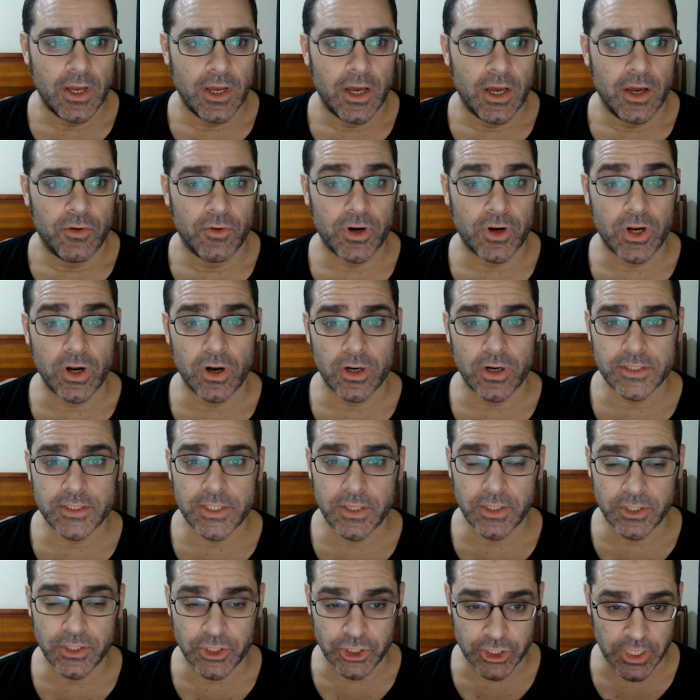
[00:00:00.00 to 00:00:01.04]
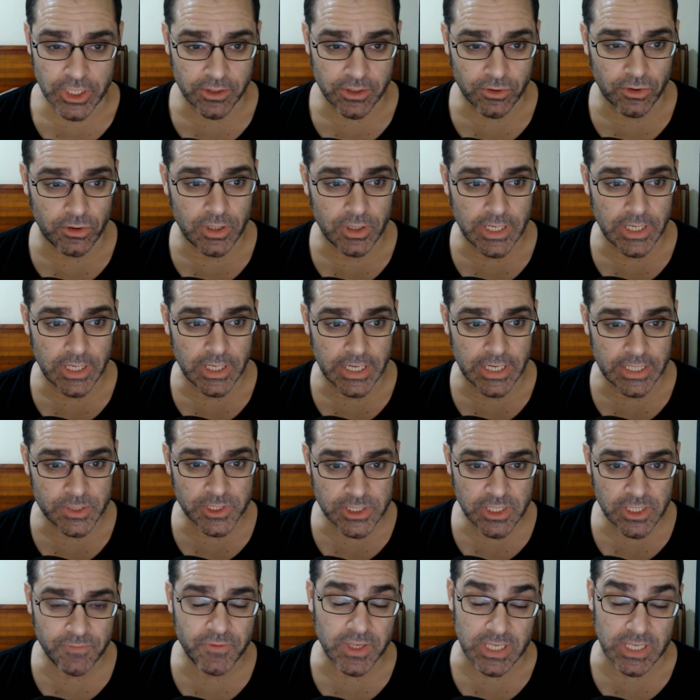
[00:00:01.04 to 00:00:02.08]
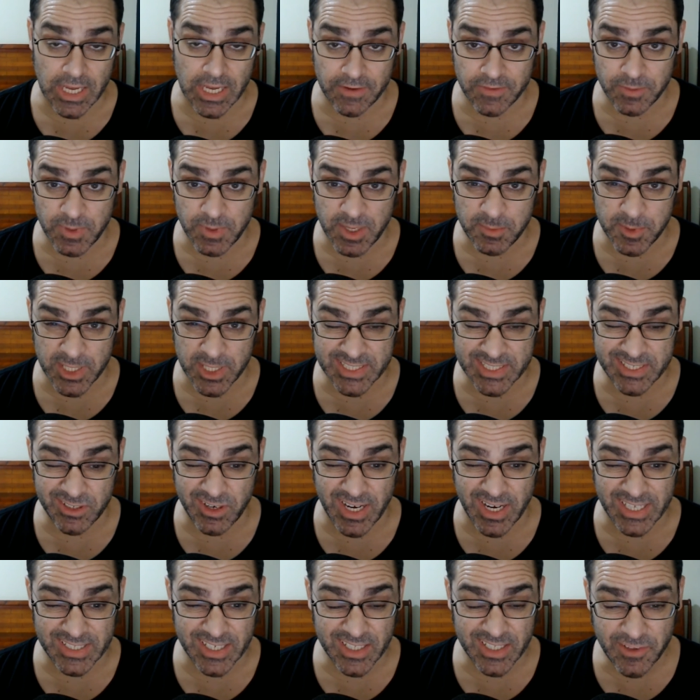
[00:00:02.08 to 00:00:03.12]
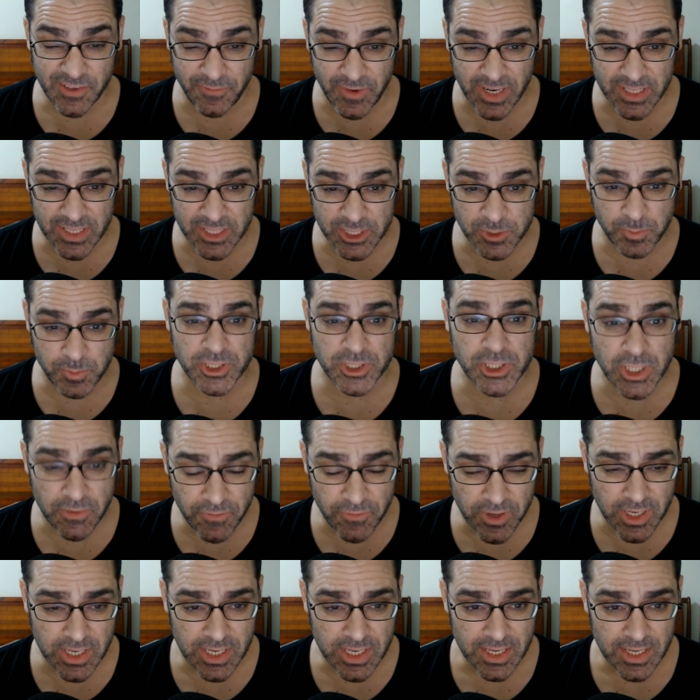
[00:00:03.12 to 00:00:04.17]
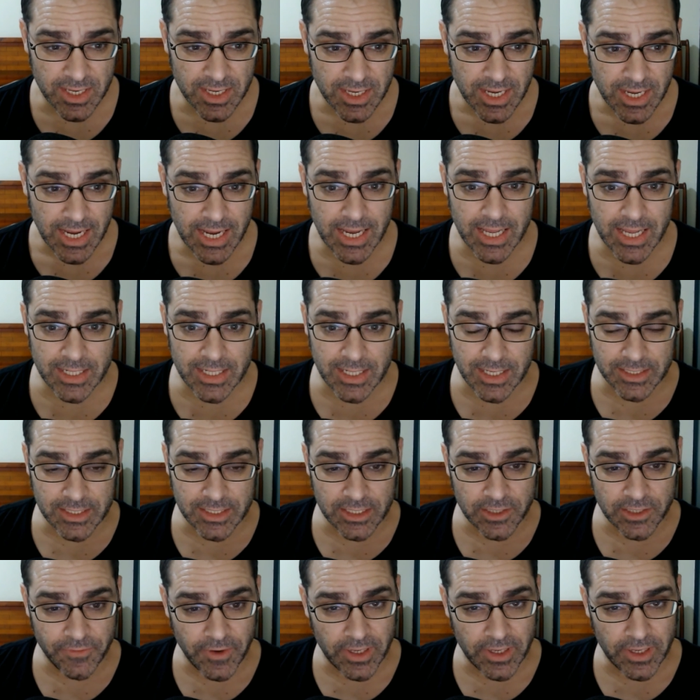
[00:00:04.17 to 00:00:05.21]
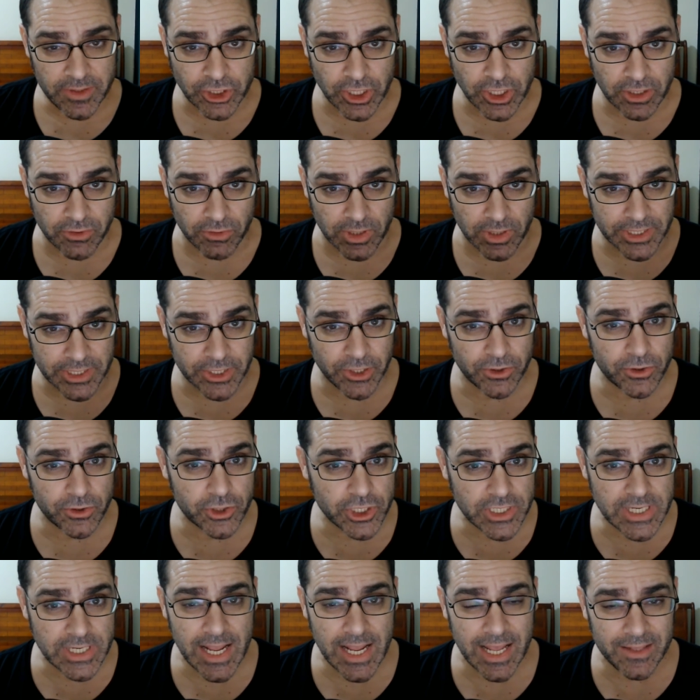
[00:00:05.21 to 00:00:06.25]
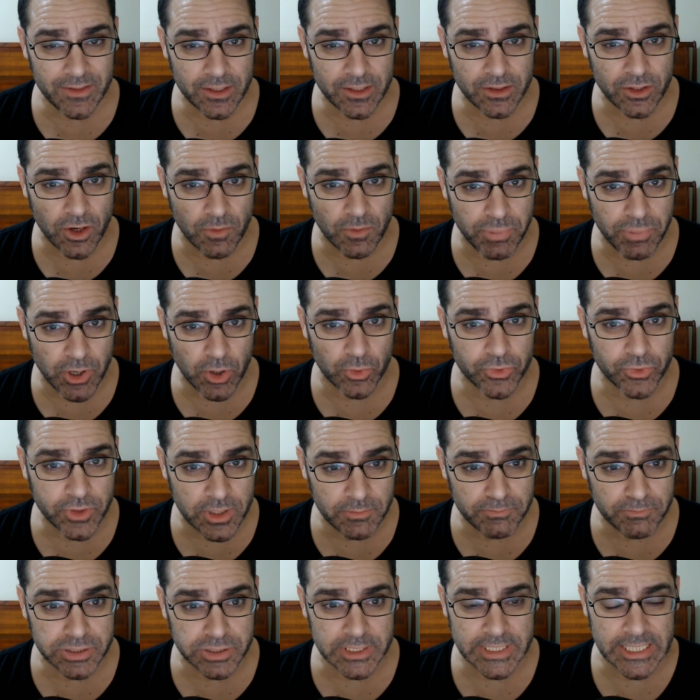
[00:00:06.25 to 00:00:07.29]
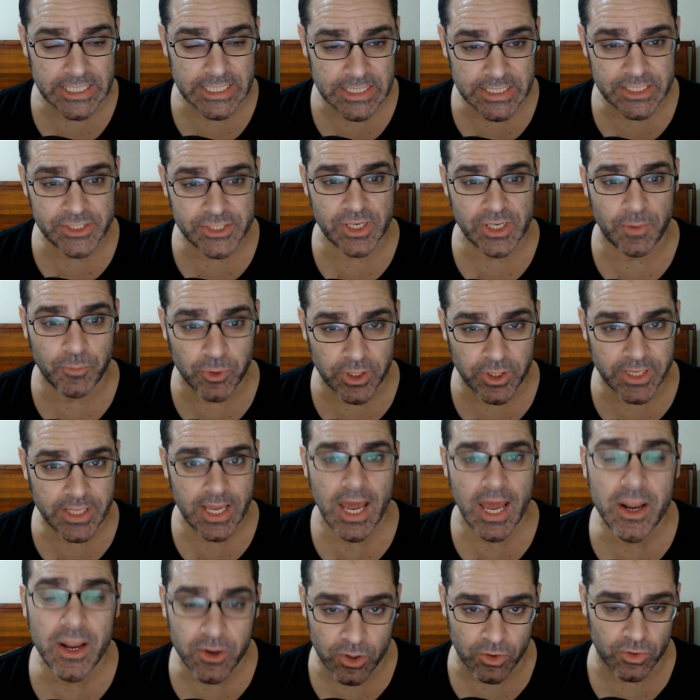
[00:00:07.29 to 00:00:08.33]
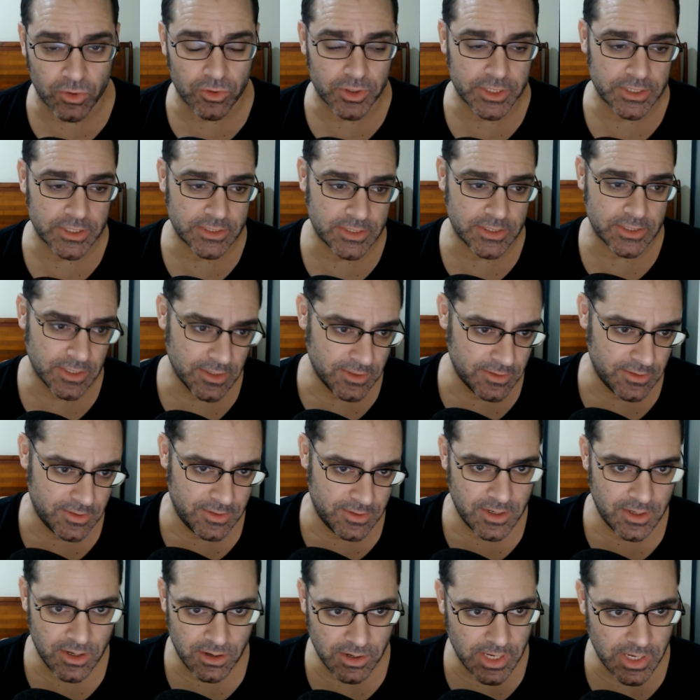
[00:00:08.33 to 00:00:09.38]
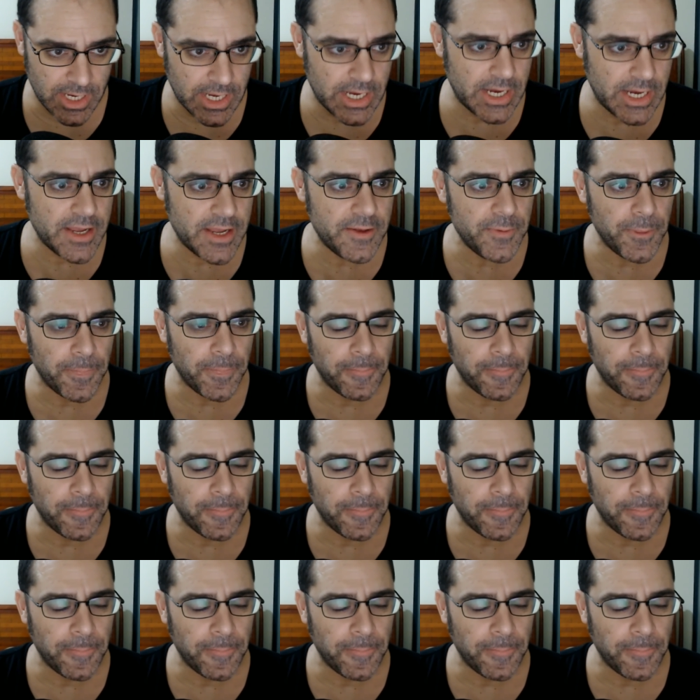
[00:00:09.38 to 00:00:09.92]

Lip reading: regards to the general and specific. You have to be able to identify the specific and identify the general and understand that they're both completely separate categories. Okay?